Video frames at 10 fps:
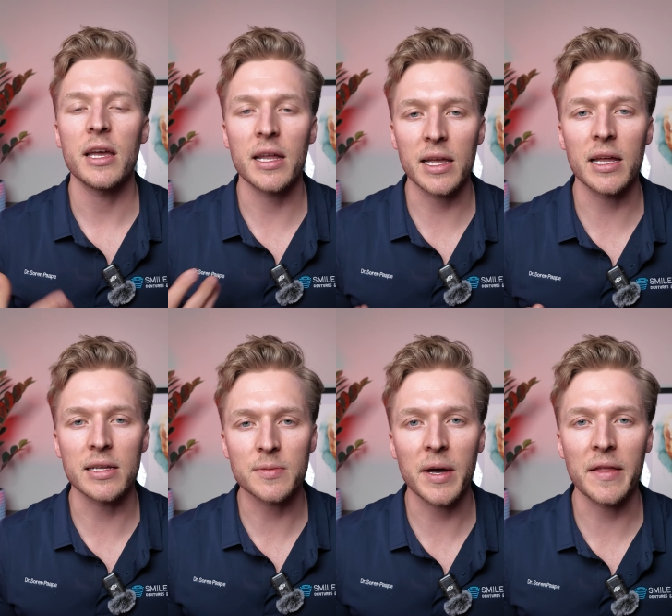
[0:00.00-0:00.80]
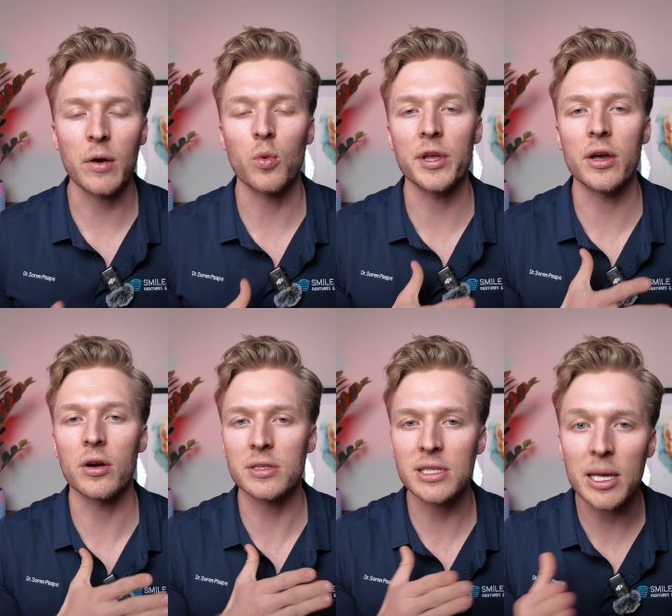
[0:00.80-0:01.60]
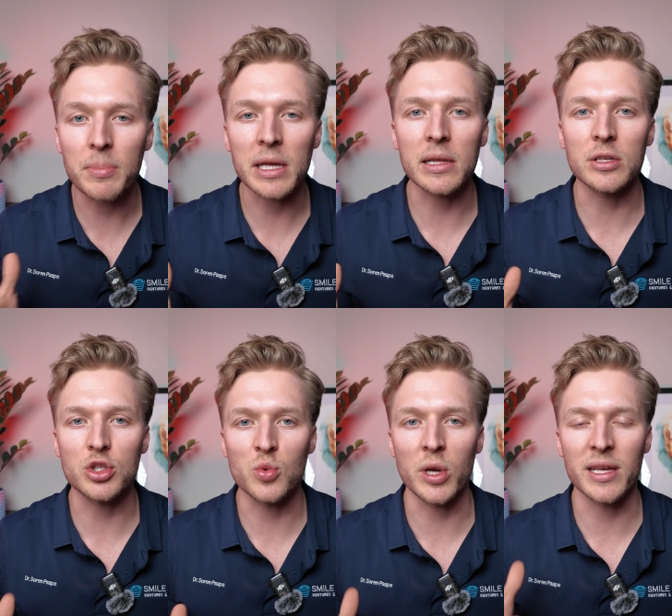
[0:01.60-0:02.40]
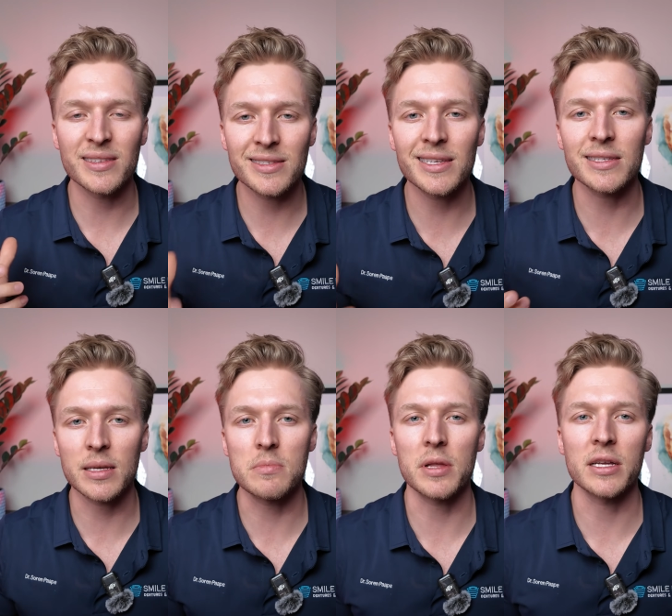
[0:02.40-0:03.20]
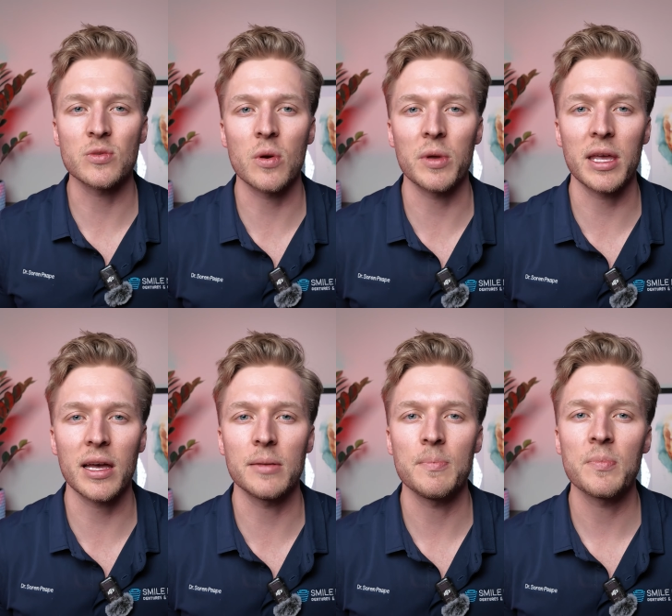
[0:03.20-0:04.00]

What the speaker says: And again, at Smile Now, we are typically doing 6 implants when we can.